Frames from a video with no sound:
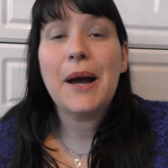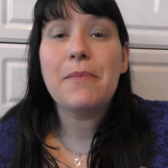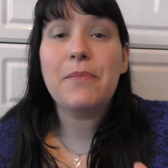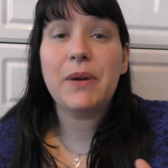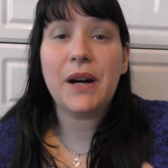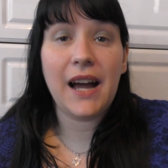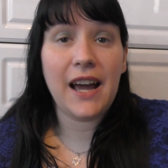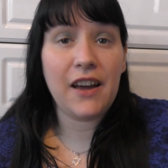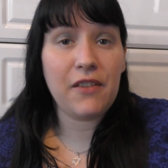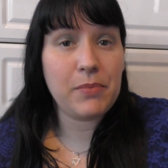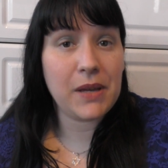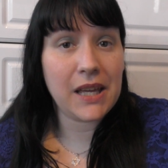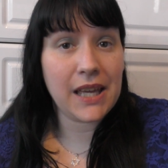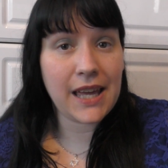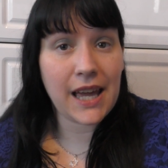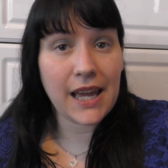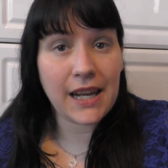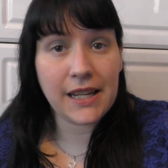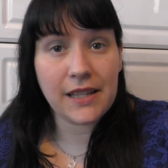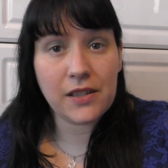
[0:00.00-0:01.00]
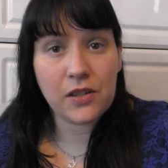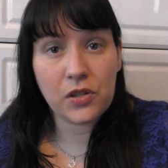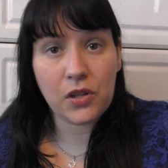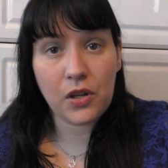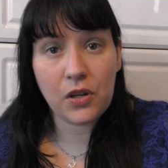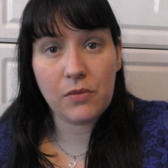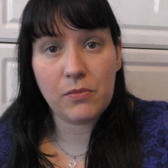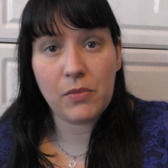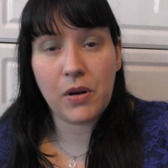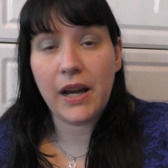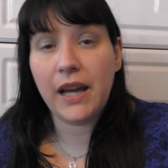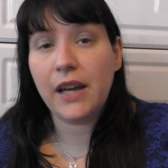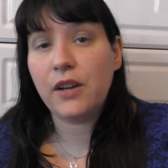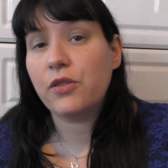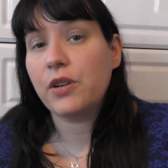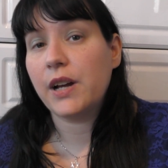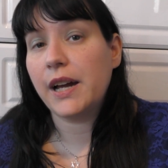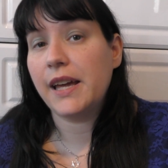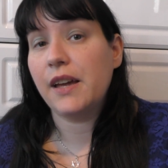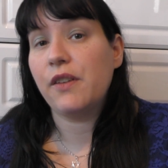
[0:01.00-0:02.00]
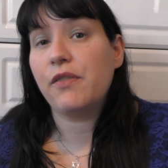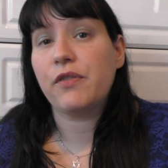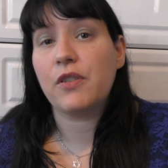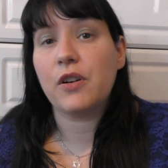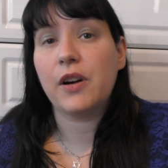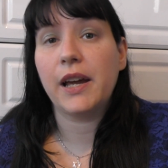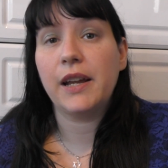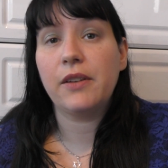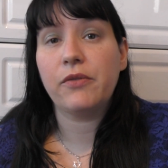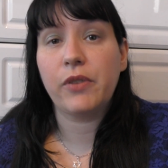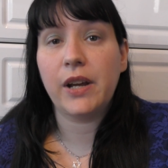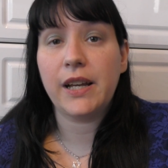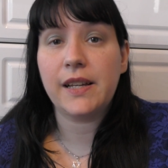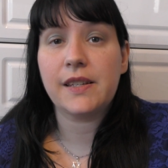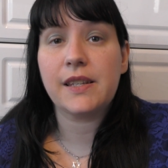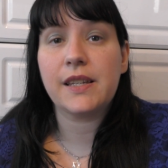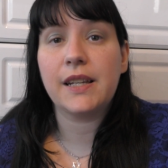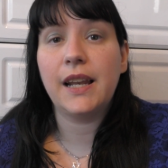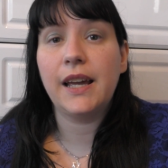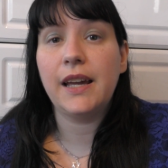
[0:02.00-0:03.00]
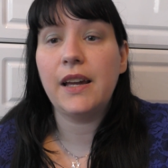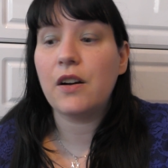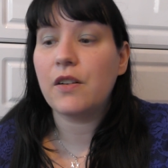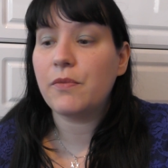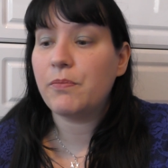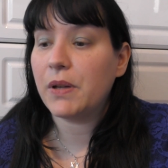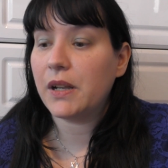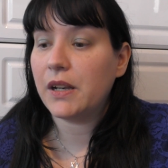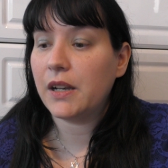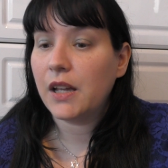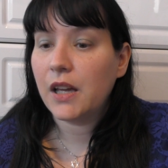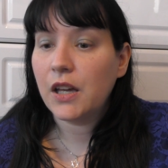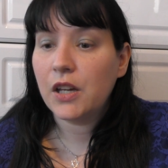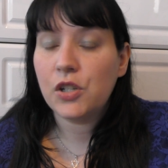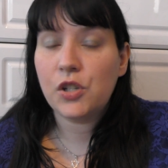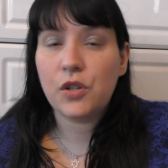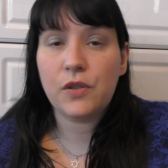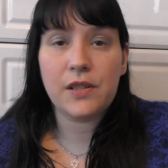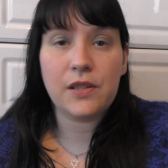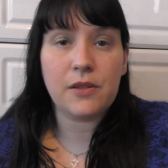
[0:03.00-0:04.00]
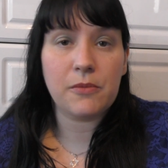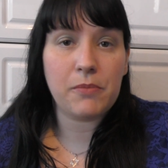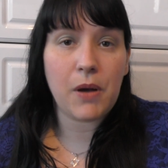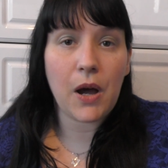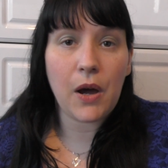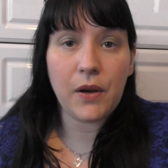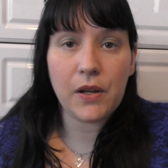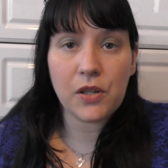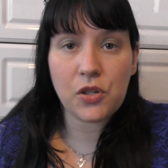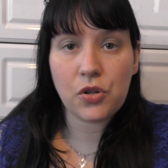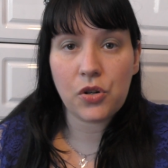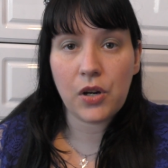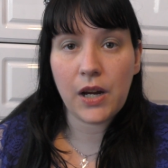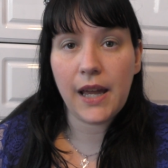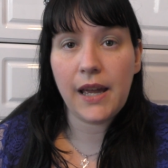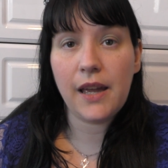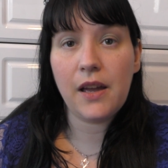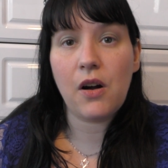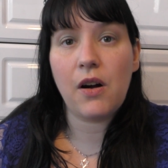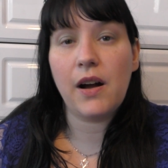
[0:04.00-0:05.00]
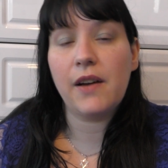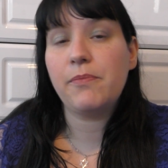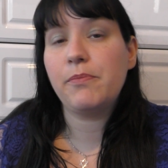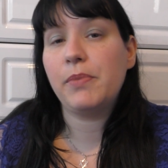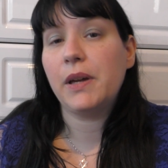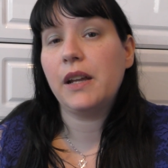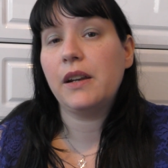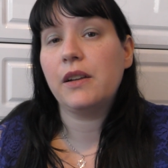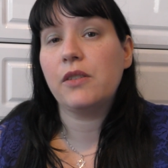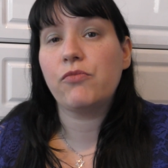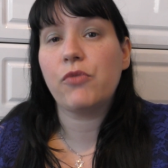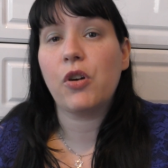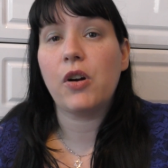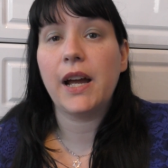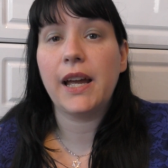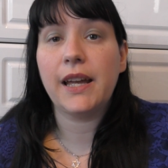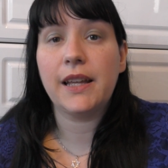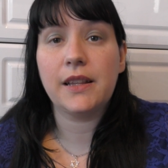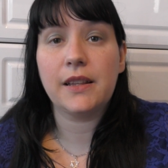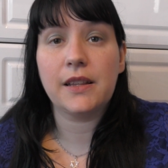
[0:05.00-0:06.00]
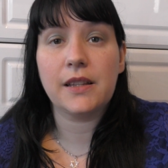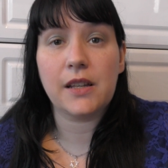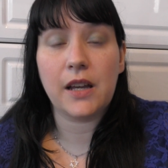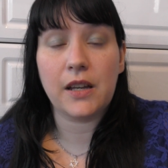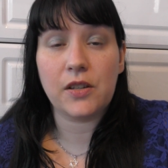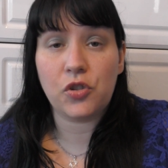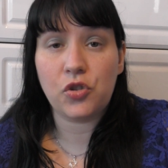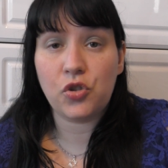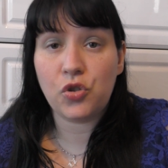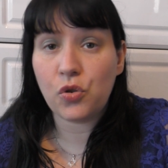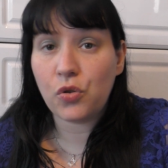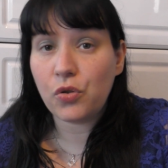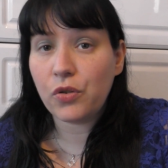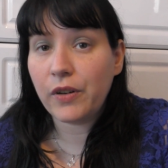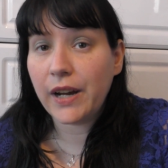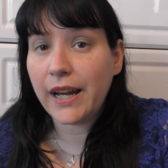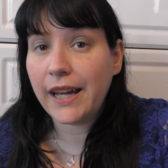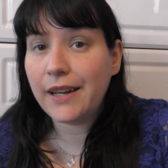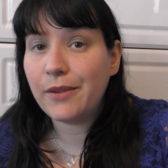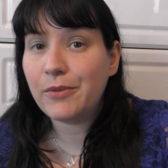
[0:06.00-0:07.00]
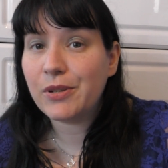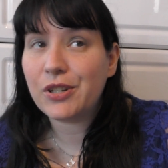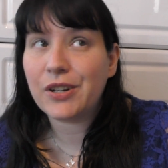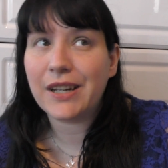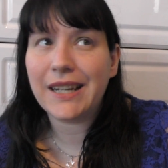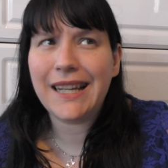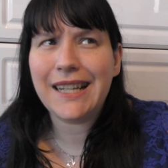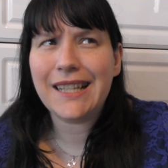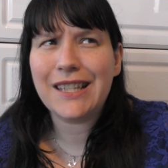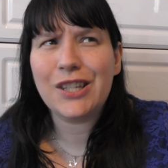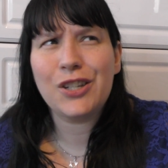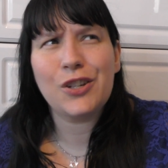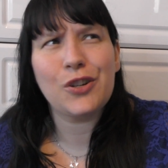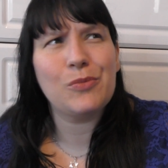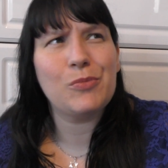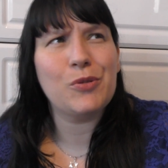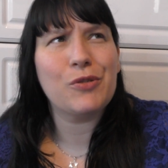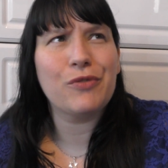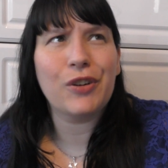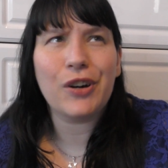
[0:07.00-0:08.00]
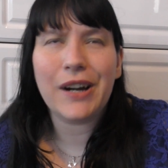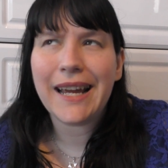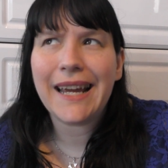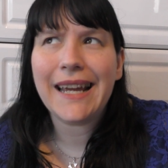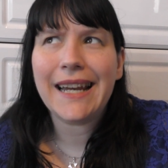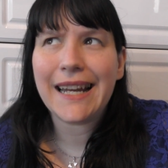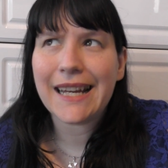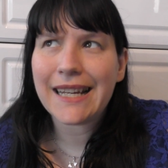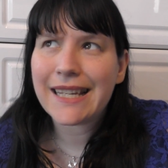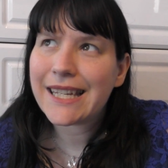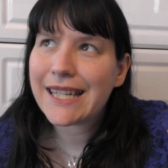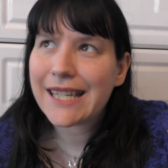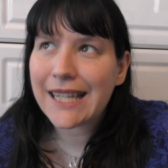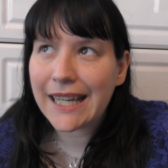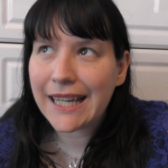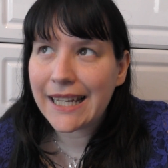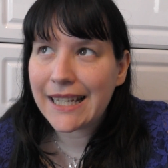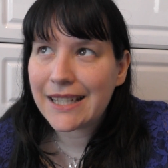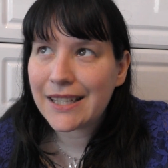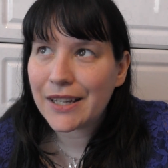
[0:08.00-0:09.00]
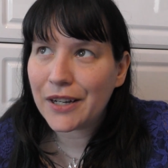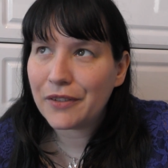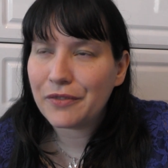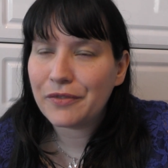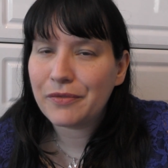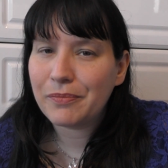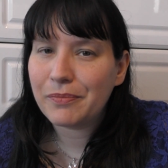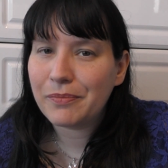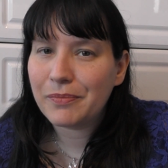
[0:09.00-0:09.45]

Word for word: but i have been getting into my creative writing recently i've been doing some poetry i've been writing a story which i need to do more writing actually because i've